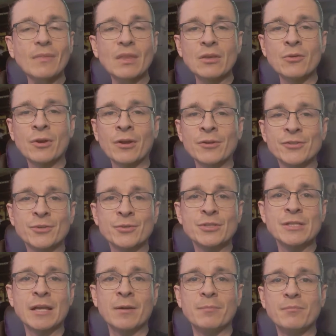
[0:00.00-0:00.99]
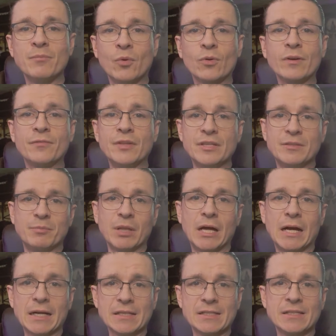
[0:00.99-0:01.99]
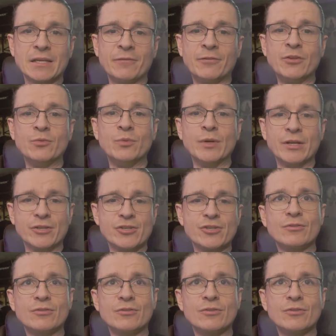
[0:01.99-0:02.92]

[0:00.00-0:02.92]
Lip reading: You can also set up more of these blocks if you wish